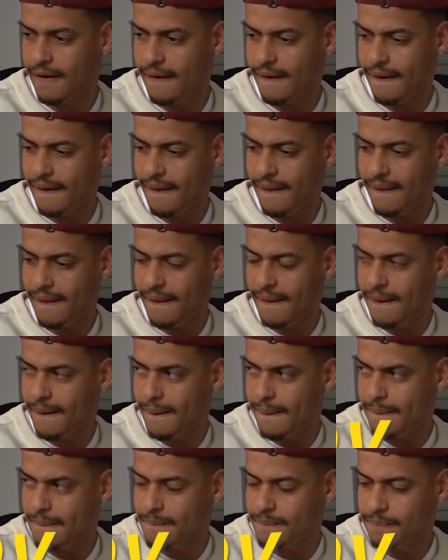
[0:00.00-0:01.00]

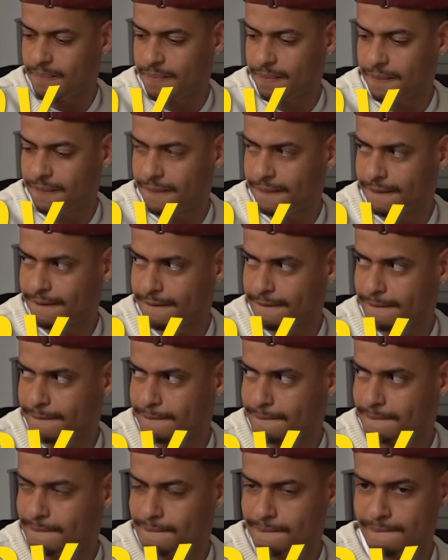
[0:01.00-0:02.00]

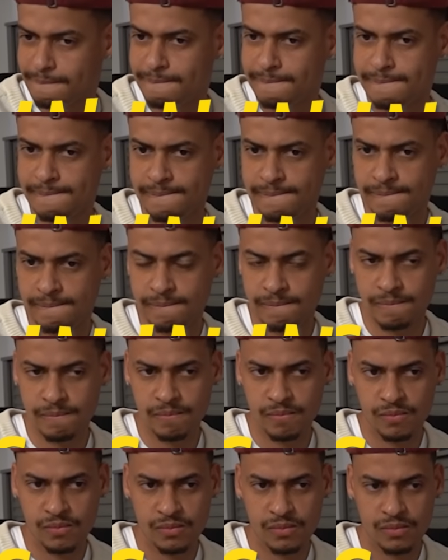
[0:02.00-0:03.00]

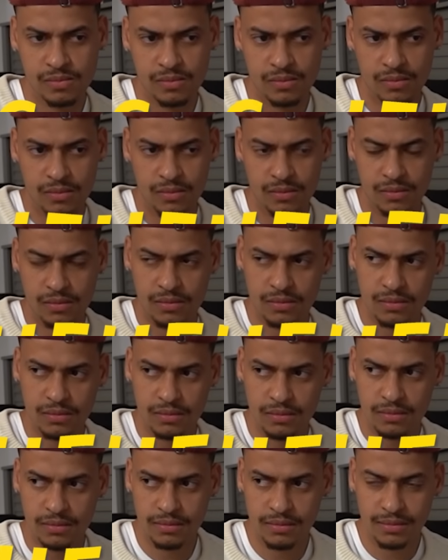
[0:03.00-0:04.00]

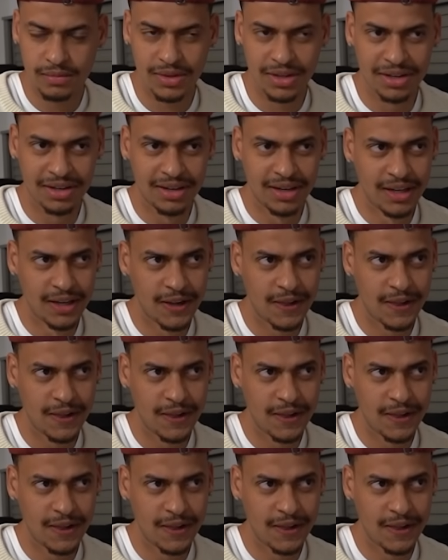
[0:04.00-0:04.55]
(not speaking)